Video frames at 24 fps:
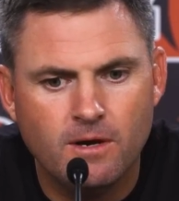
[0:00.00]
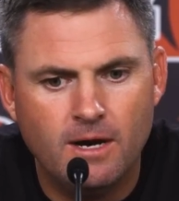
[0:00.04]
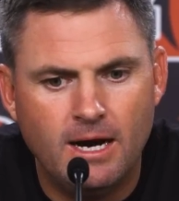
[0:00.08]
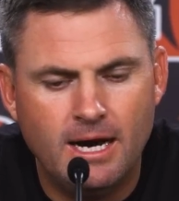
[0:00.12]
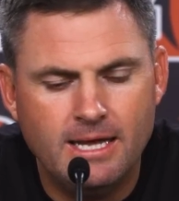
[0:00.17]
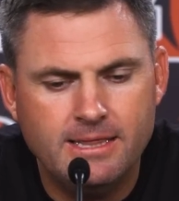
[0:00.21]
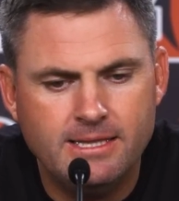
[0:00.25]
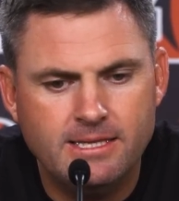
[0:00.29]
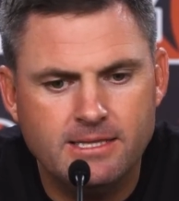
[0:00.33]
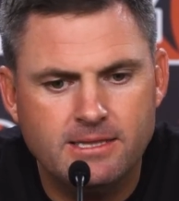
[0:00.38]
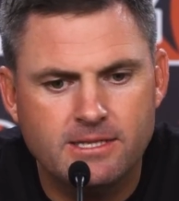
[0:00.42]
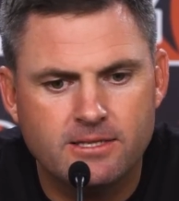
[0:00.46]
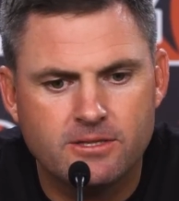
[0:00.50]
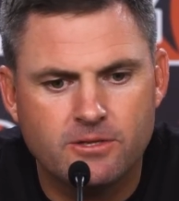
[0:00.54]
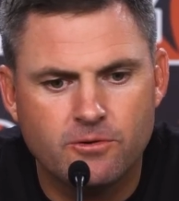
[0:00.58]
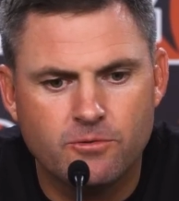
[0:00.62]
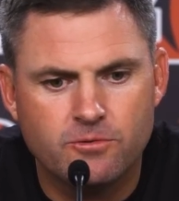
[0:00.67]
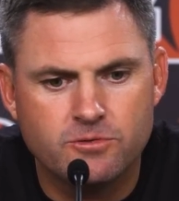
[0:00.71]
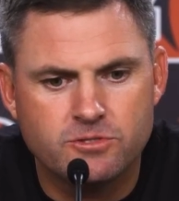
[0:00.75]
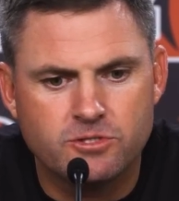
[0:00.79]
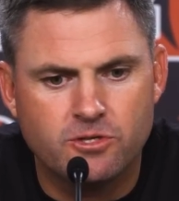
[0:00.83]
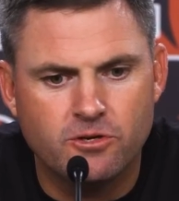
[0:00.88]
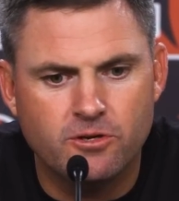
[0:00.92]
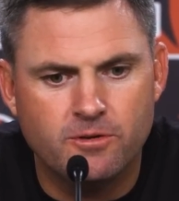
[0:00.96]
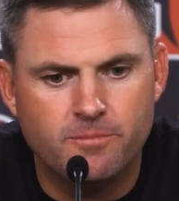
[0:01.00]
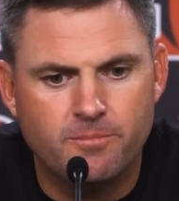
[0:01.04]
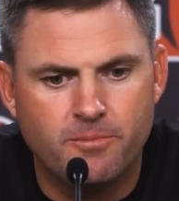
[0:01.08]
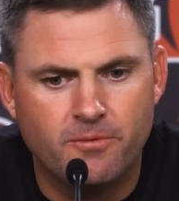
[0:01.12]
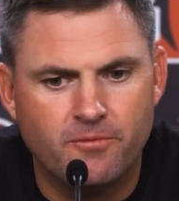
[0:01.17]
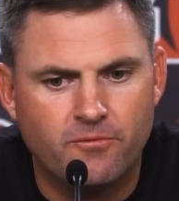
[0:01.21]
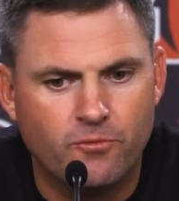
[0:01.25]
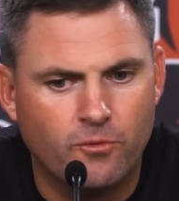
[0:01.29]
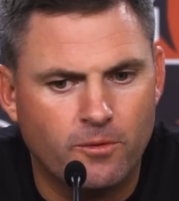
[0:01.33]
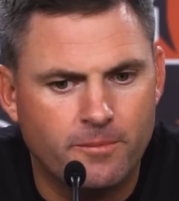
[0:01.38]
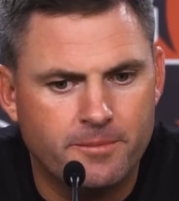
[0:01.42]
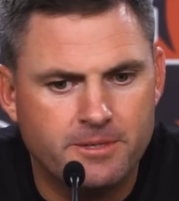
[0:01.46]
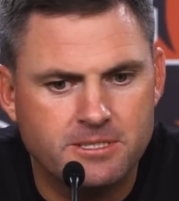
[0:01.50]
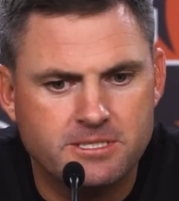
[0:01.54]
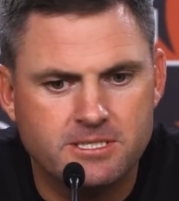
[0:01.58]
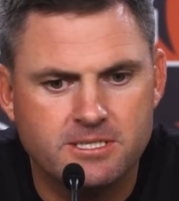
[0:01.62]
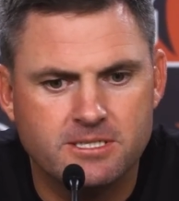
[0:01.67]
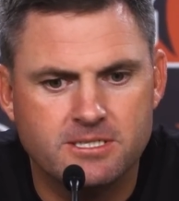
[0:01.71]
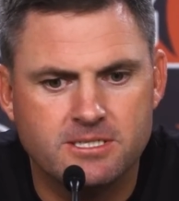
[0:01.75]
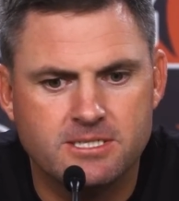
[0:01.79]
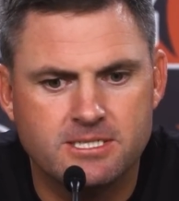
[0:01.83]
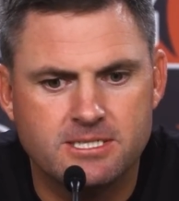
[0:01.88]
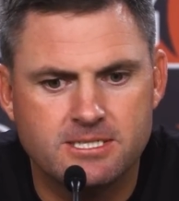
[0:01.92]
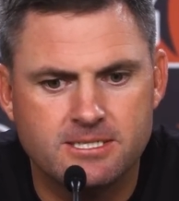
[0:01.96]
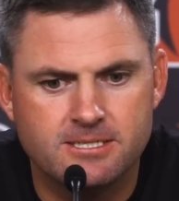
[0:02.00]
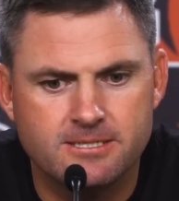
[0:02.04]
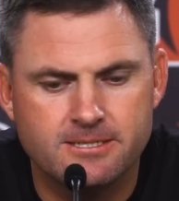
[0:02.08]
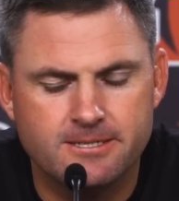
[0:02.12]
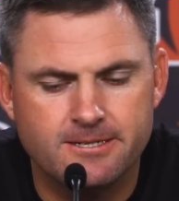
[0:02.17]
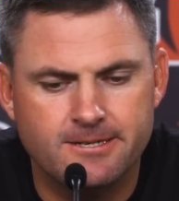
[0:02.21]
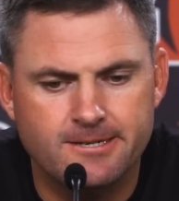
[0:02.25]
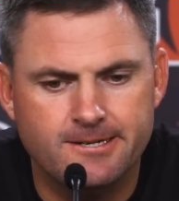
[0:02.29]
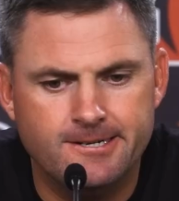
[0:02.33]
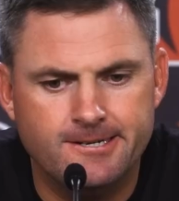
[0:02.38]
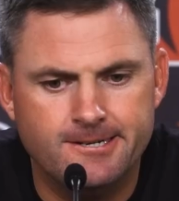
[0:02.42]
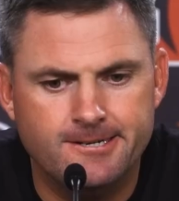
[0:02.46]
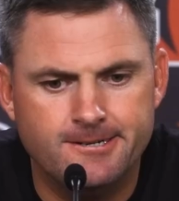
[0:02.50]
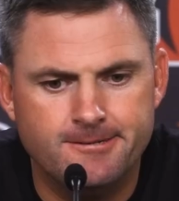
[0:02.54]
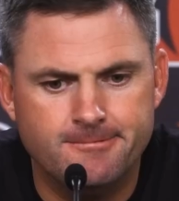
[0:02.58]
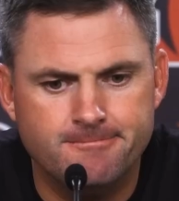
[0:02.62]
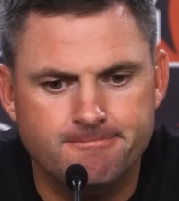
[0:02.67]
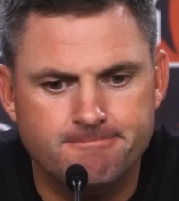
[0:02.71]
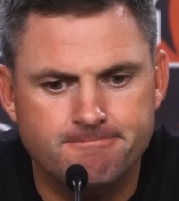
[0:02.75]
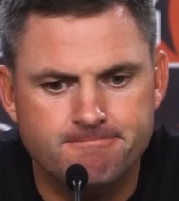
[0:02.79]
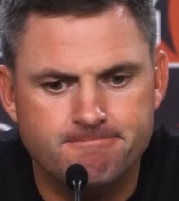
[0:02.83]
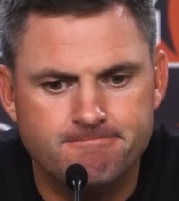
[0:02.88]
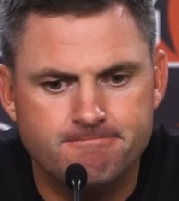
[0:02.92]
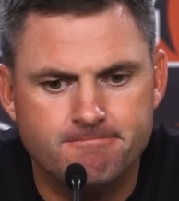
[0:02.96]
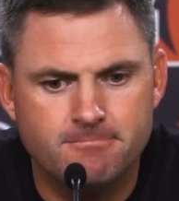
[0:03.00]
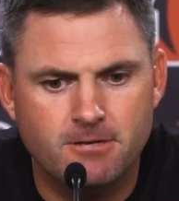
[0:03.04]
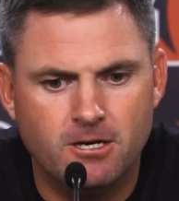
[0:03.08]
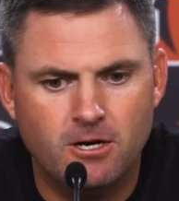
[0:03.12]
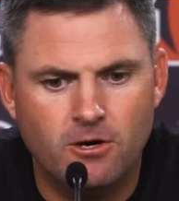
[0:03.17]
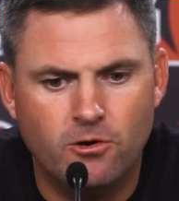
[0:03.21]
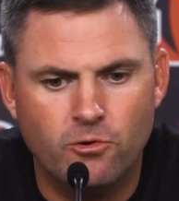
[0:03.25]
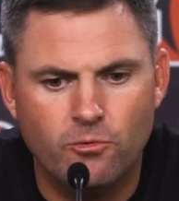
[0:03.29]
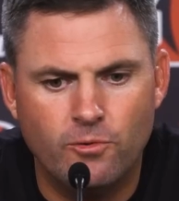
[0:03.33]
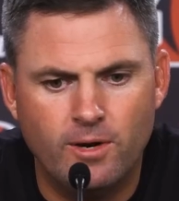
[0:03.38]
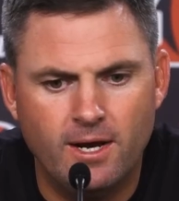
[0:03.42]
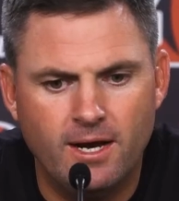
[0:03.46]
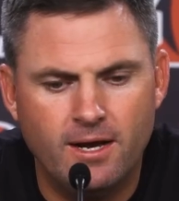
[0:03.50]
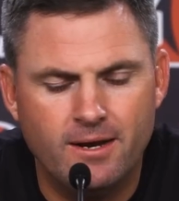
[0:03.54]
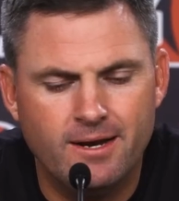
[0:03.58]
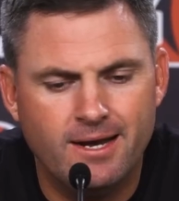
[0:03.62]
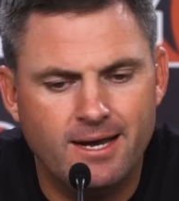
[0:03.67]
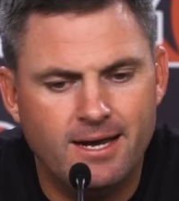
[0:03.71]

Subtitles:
I think that there was good performances all around.